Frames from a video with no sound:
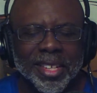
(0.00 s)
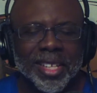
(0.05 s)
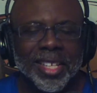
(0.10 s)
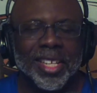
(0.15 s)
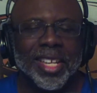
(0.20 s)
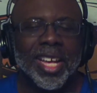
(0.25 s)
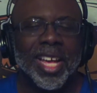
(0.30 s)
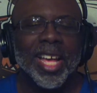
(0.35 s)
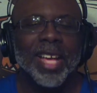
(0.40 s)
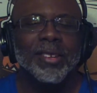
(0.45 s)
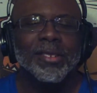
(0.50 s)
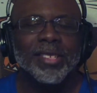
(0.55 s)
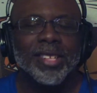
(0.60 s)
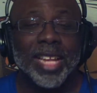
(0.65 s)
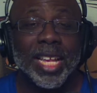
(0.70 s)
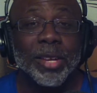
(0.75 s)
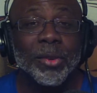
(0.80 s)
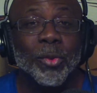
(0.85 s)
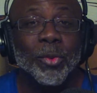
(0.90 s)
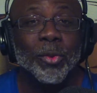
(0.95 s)
I was
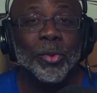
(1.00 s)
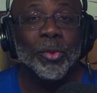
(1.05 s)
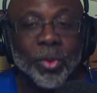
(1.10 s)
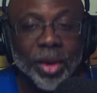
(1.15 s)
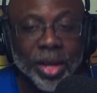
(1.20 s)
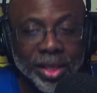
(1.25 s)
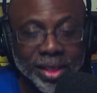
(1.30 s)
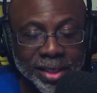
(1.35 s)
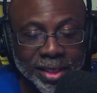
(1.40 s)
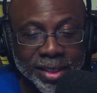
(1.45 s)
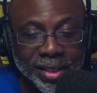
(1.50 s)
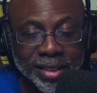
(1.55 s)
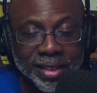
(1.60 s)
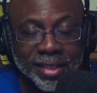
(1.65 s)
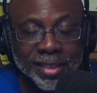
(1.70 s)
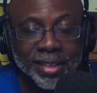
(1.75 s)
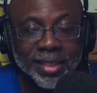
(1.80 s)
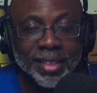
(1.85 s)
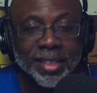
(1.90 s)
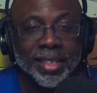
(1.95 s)
like, what?
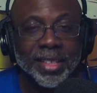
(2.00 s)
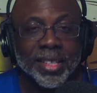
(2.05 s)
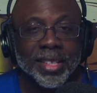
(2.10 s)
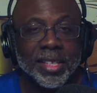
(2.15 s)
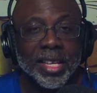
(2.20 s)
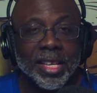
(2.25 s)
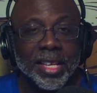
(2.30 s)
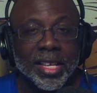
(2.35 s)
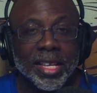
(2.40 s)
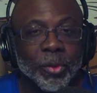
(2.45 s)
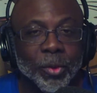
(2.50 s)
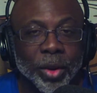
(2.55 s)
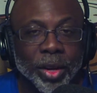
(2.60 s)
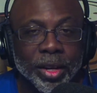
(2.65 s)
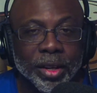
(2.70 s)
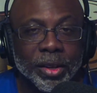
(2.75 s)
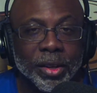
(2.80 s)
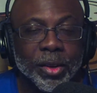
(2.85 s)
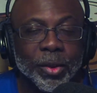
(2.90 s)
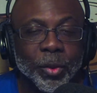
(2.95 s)
Yeah, wear
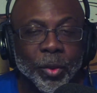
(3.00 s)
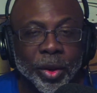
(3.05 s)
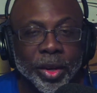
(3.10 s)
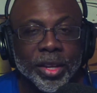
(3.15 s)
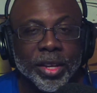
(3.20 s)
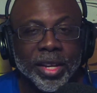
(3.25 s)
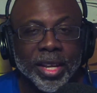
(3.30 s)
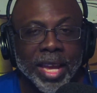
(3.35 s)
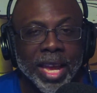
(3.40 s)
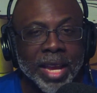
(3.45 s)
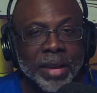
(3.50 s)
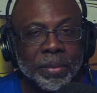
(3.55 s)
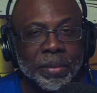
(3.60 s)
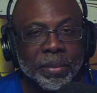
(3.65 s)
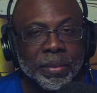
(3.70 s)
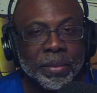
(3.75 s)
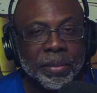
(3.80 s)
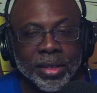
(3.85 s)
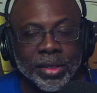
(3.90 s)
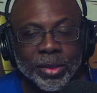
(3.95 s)
your
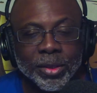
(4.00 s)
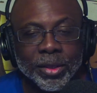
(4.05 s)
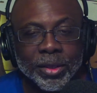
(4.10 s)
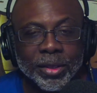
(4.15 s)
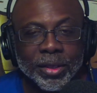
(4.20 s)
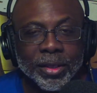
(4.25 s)
K-pots,